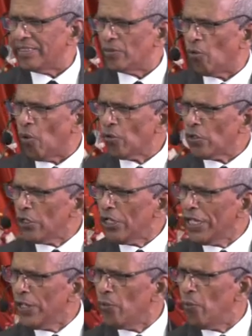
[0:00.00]
the
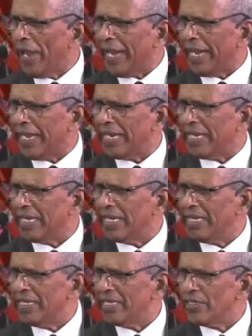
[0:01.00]
only way
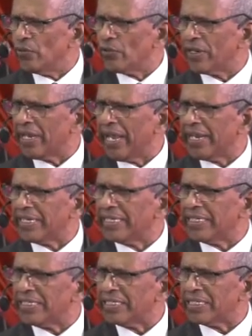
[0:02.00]
you can